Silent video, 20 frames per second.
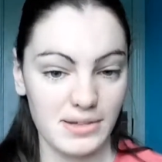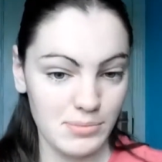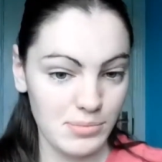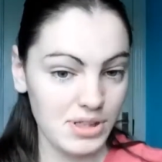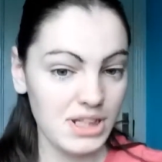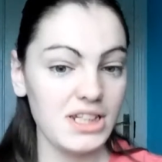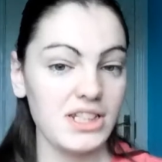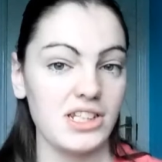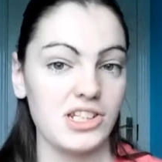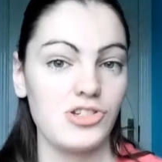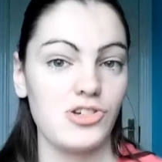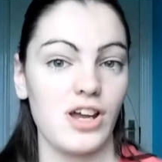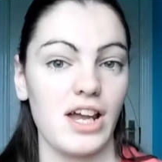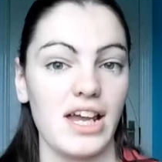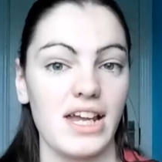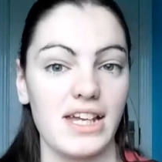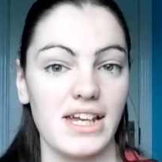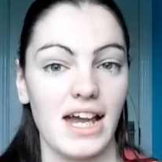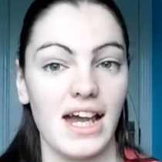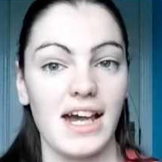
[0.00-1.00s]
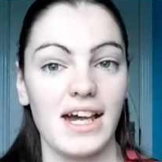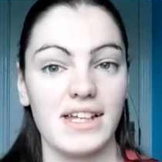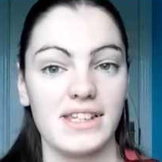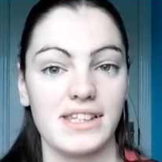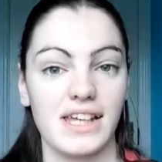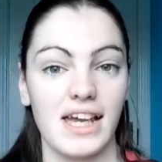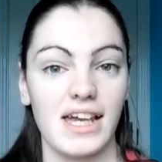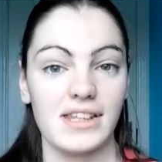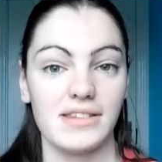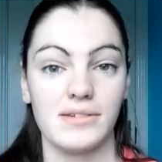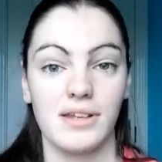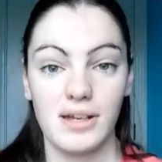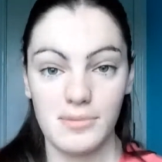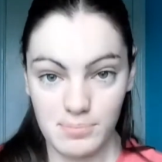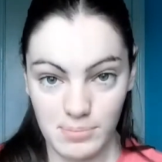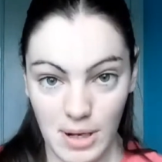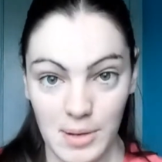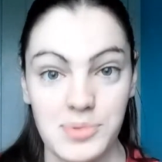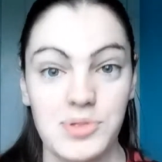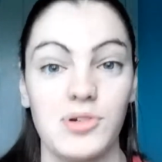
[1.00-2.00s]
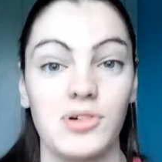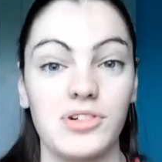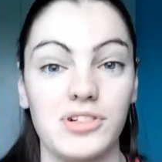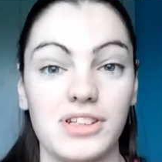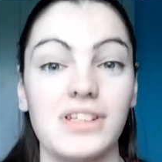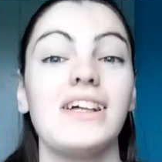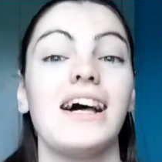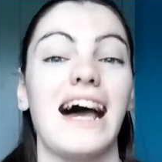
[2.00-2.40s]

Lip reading: put it in the tray, and then Bob's your uncle.